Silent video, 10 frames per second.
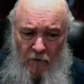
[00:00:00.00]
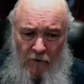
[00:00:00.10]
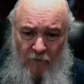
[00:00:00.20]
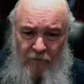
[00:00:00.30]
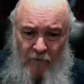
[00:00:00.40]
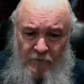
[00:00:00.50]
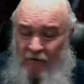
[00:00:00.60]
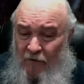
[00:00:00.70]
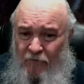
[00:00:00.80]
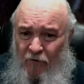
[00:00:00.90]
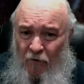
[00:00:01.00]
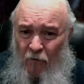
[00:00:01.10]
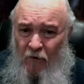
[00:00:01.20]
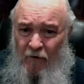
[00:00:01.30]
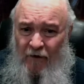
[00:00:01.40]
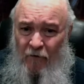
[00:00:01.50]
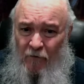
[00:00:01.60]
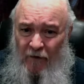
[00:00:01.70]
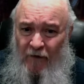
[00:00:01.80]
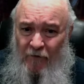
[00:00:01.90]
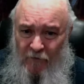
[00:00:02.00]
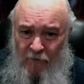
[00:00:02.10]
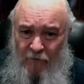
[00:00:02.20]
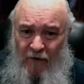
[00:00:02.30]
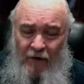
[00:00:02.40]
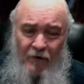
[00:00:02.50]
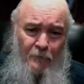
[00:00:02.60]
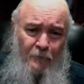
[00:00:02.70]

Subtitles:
Now, folks, I'm still working on how to do that.